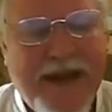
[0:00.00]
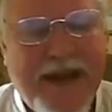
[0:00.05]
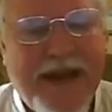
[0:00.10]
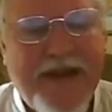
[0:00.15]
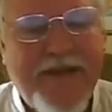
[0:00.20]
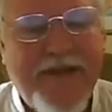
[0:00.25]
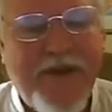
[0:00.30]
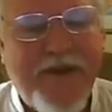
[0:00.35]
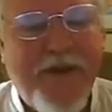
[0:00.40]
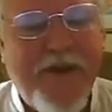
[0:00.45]

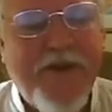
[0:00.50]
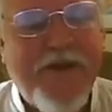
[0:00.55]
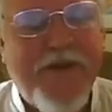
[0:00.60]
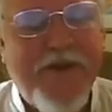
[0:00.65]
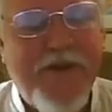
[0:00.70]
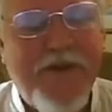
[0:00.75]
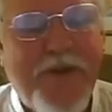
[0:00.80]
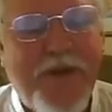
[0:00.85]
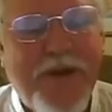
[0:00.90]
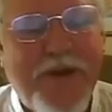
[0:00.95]
And the
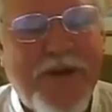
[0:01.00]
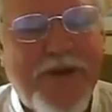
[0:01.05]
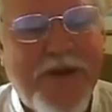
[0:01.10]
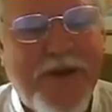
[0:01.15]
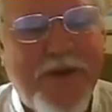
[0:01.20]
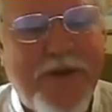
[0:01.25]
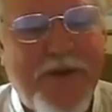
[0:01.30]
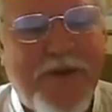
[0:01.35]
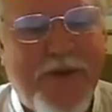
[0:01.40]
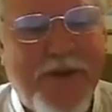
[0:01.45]
original book
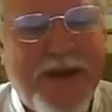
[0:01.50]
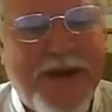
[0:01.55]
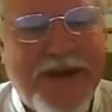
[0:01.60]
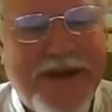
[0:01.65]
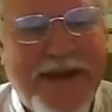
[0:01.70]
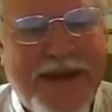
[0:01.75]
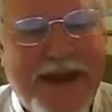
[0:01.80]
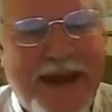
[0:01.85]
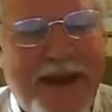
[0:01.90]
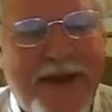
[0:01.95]
that was
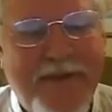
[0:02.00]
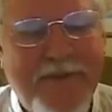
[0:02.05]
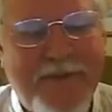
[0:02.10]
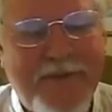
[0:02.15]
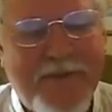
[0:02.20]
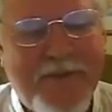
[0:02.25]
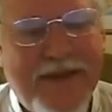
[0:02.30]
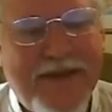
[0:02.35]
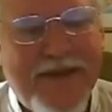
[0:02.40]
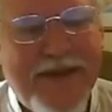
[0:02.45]
written now,
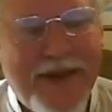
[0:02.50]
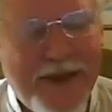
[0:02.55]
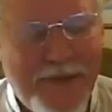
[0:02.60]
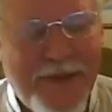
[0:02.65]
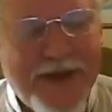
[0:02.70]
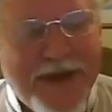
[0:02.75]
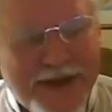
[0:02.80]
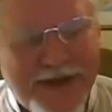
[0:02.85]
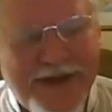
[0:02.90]
that had been